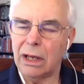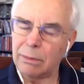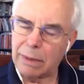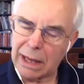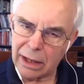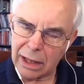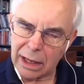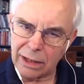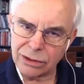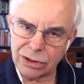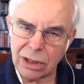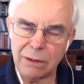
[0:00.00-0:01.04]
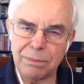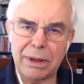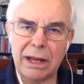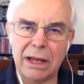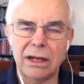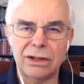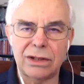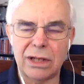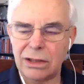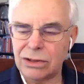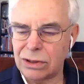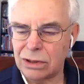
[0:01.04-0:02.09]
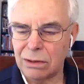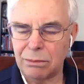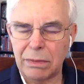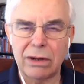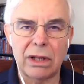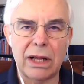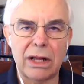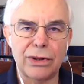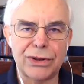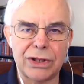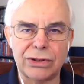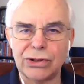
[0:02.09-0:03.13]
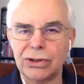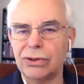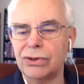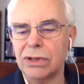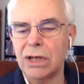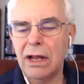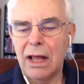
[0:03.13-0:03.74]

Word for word: about and start paying attention to mental health issues.